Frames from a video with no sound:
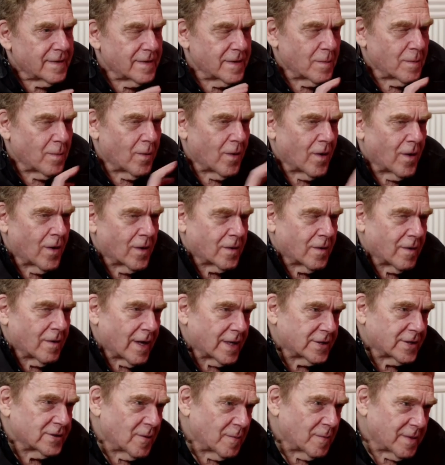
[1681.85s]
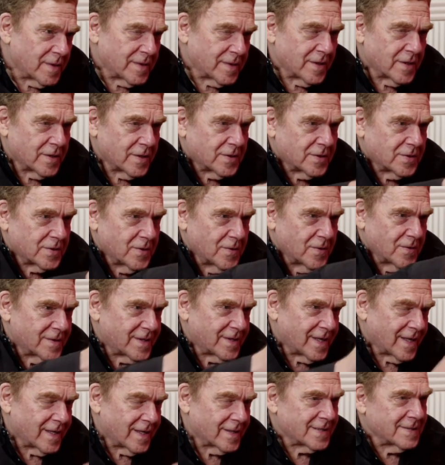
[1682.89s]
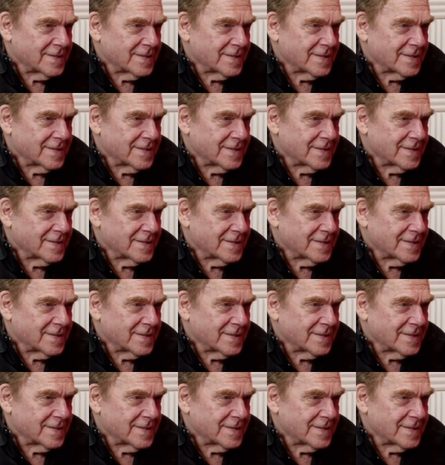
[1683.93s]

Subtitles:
The wall cracks open. There's Toontown.